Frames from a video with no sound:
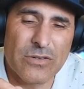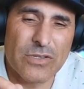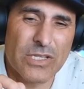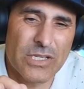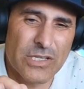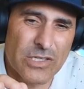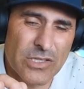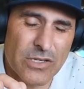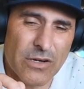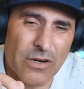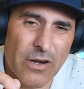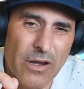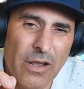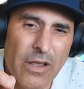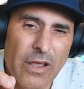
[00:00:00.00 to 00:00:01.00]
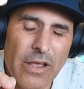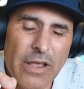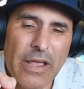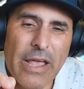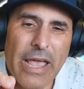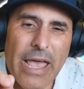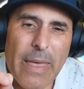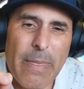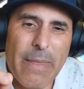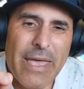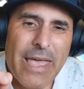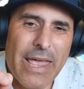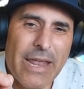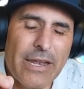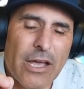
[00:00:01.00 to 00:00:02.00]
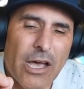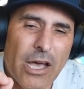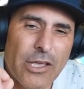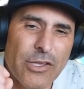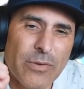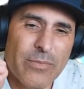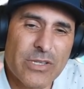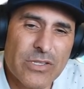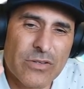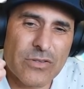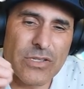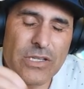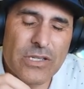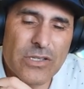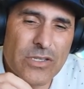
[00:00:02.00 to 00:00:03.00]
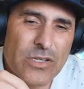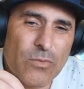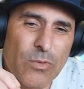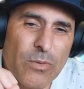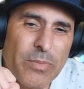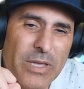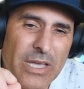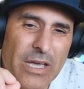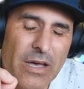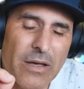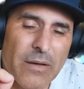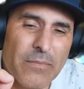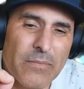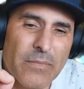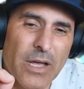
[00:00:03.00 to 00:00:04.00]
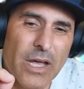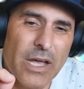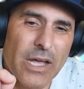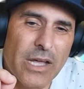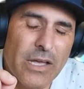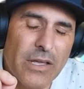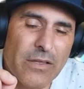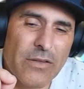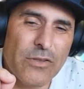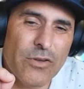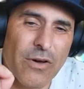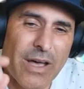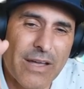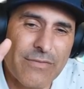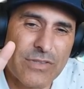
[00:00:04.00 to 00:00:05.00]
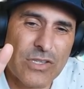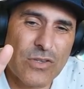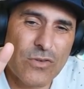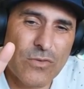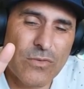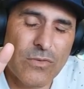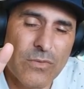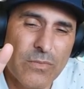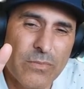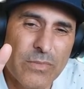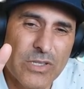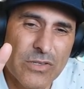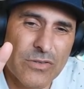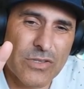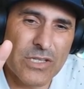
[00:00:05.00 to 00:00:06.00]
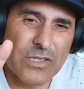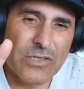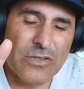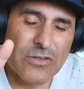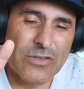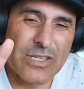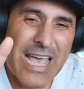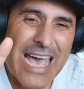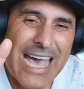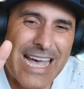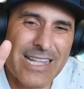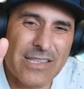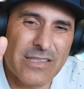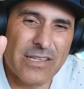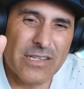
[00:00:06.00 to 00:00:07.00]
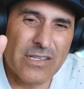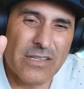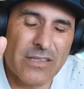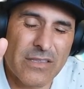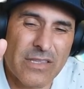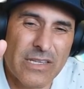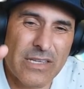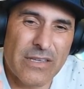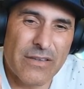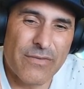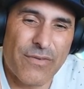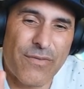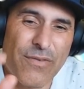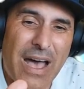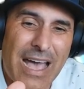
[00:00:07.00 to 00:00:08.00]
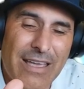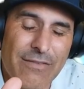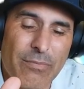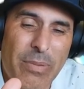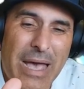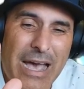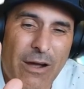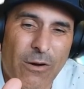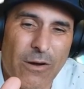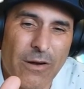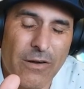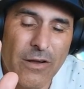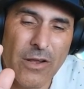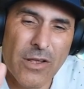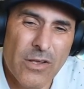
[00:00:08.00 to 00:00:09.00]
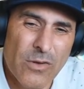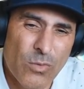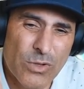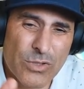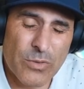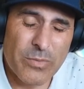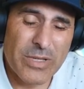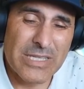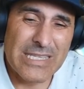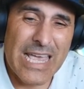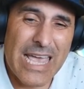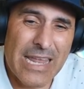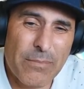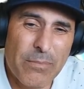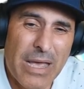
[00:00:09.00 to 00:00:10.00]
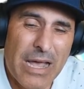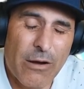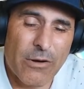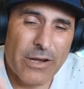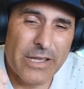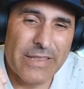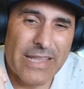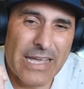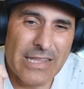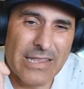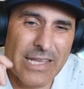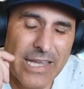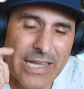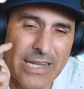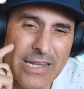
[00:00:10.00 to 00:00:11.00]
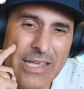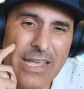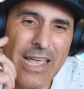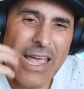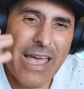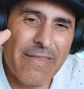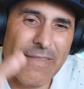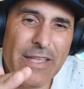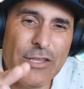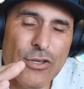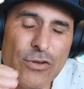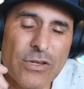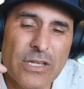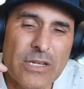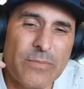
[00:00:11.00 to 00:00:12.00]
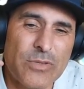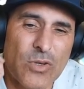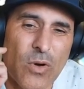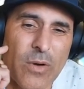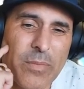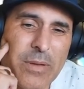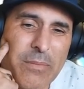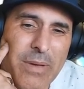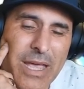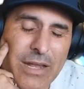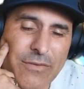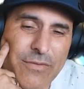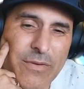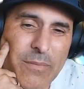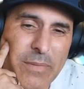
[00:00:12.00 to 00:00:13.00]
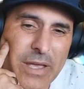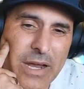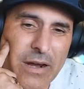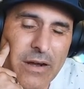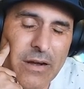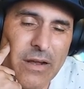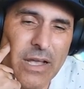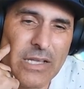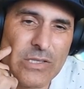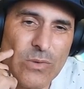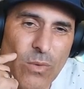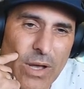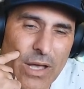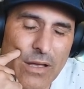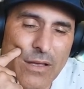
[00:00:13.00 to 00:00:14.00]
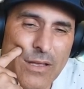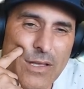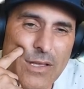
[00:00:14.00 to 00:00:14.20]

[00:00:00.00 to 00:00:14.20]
Sinister, and then your Mr. Sinister will become, you'll have 2 Mr. Sinisters at the 5 power, which will be 10 power in that lane. And then you can Absorbing Man from there as well.